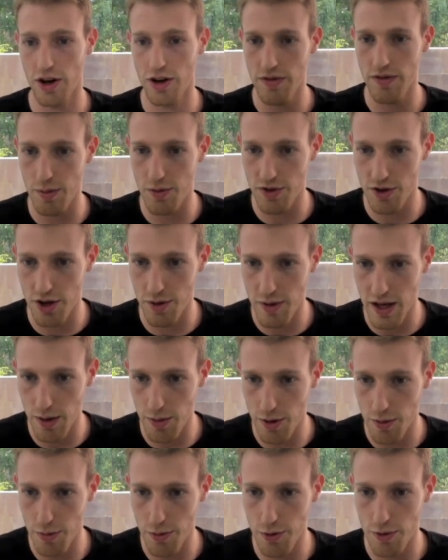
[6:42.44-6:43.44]
them is going to be able
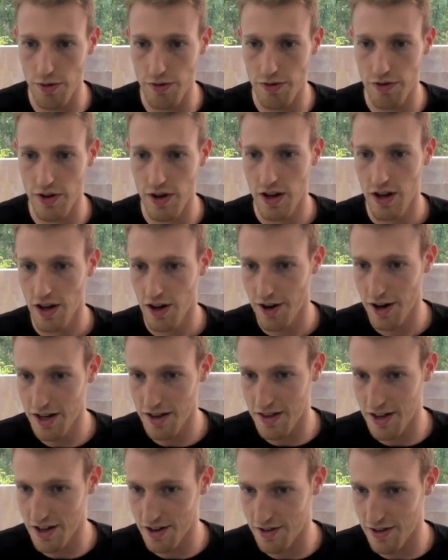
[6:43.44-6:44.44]
to move, right?
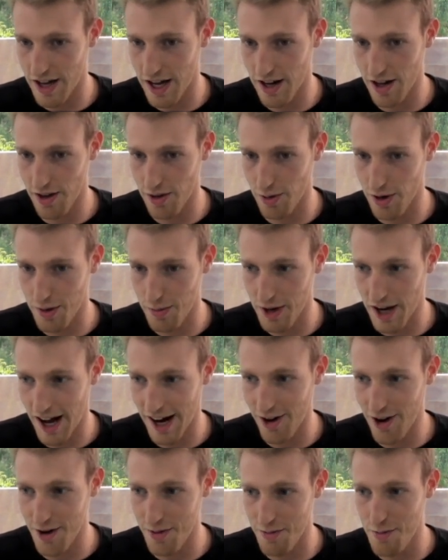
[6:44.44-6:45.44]
There's that other one, but I
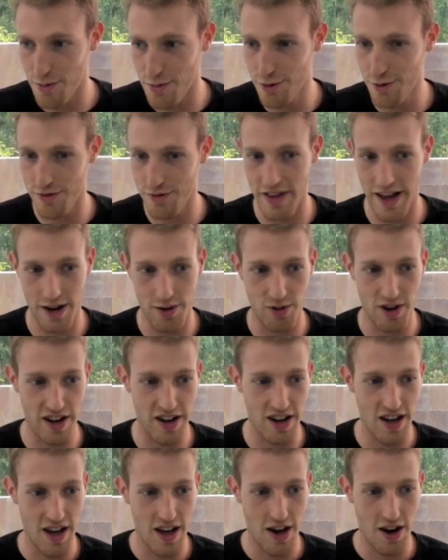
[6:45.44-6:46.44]
can't move that one,
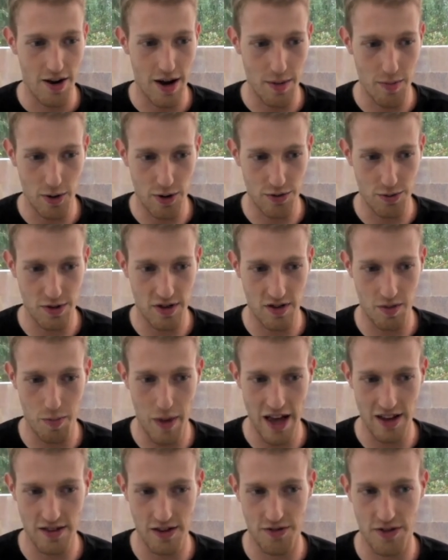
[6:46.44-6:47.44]
right? Because we
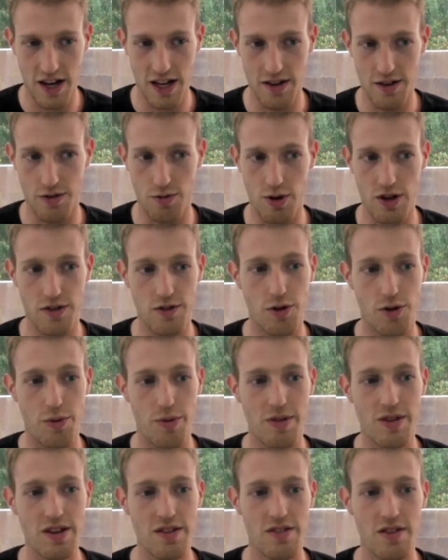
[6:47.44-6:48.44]
specify this one. So
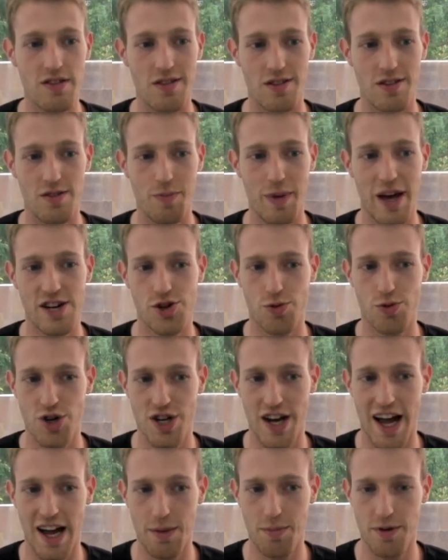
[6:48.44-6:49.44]
this is a special
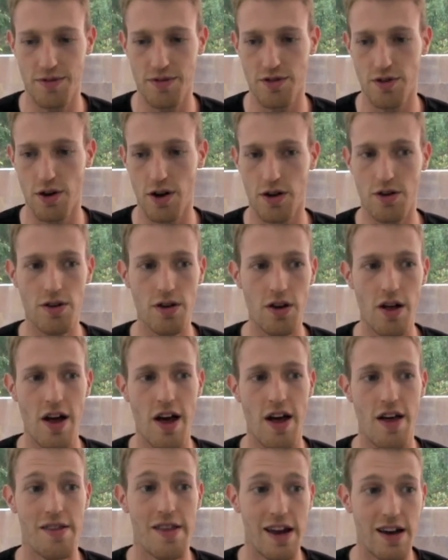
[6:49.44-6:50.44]
type of circle
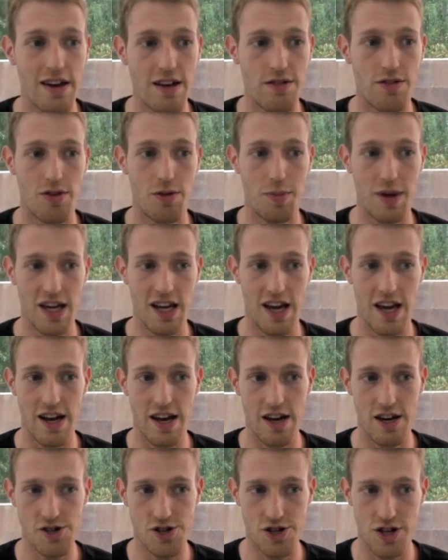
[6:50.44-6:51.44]
that needs to be
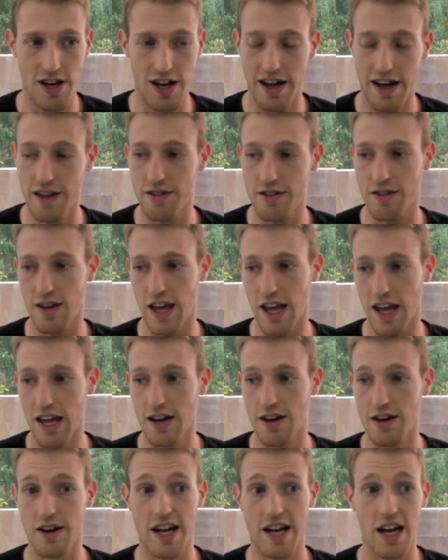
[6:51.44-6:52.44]
initialized
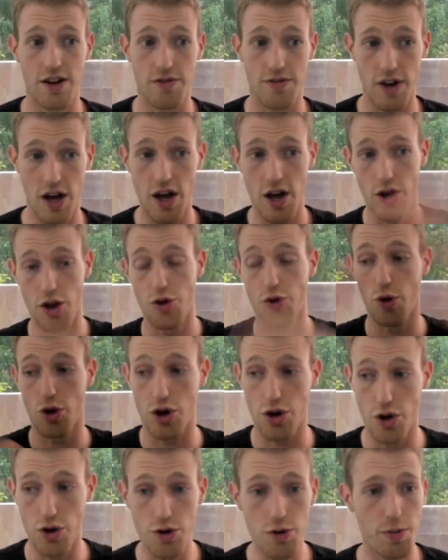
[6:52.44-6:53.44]
in kind of your
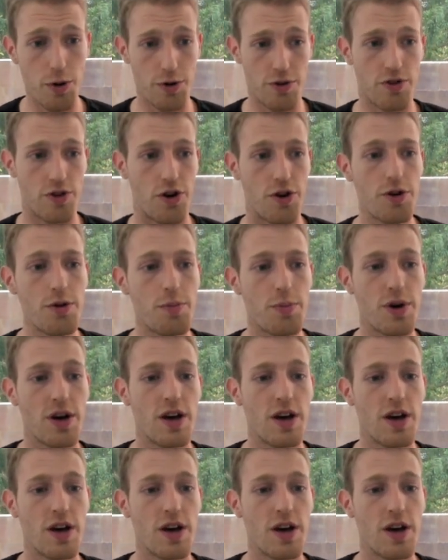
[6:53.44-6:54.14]
global scope.